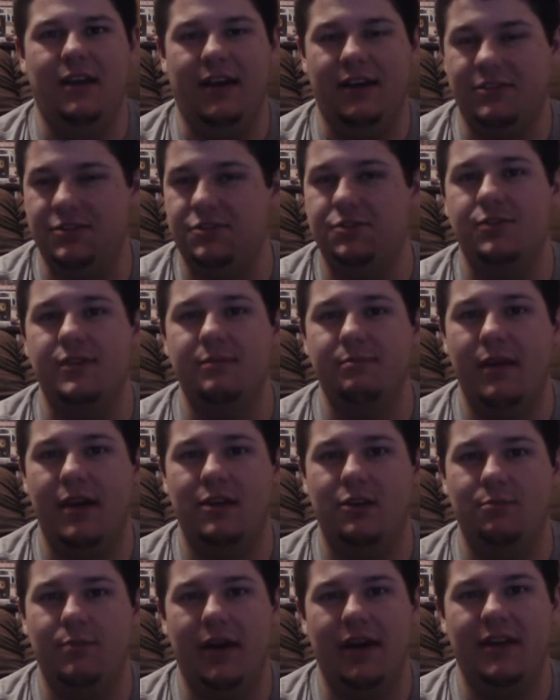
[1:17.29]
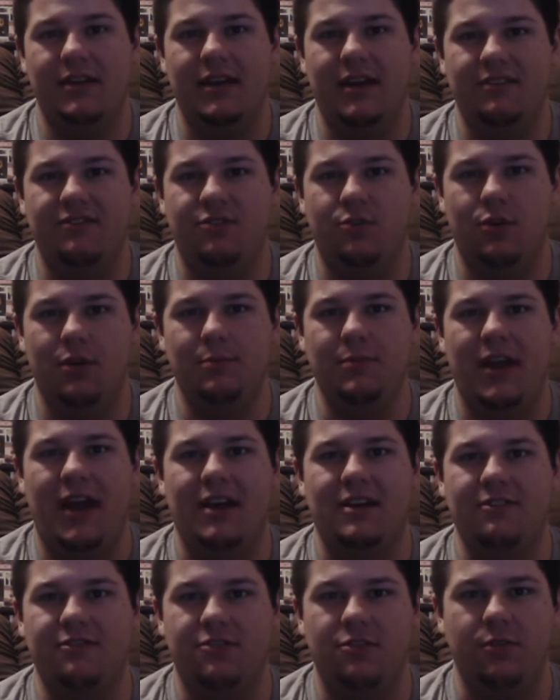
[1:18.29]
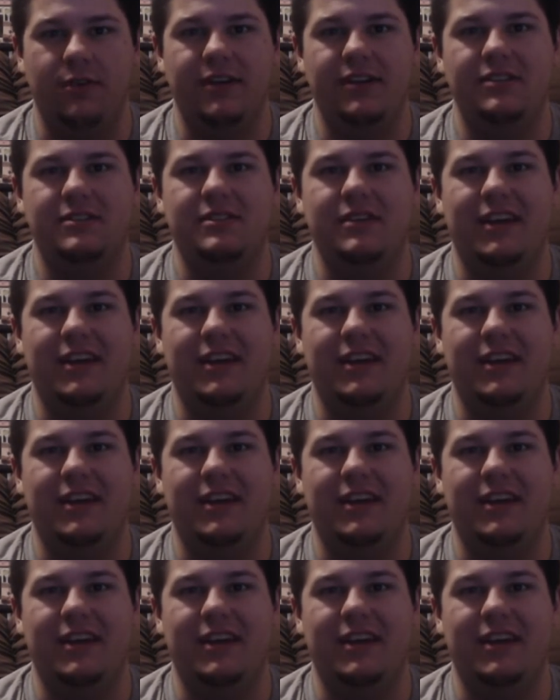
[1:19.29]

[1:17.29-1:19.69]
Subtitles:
extreme metal band that formed out of Greece